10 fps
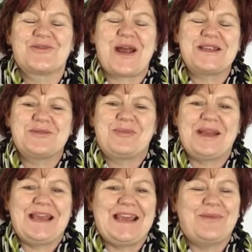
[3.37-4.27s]
Great to
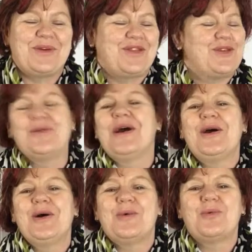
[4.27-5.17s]
be here with you
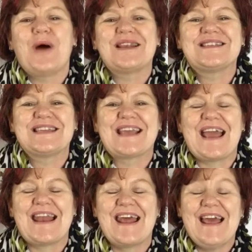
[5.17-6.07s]
once
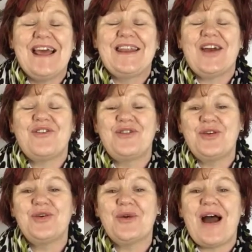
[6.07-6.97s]
again. Now, if
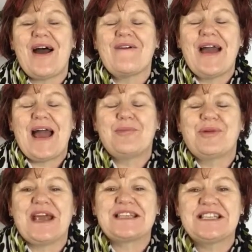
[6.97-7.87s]
you are a
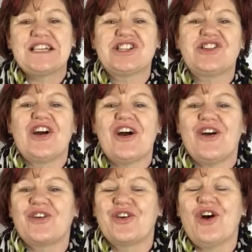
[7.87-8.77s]
practitioner,
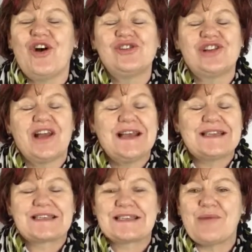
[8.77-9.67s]
a coach,
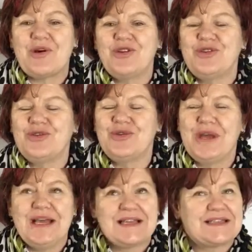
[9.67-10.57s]
someone who
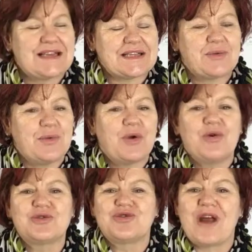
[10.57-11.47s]
does what we
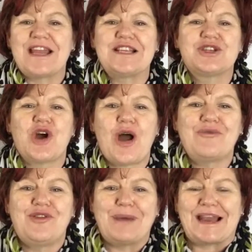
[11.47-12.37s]
call trading
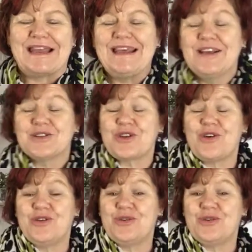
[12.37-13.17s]
time for money, so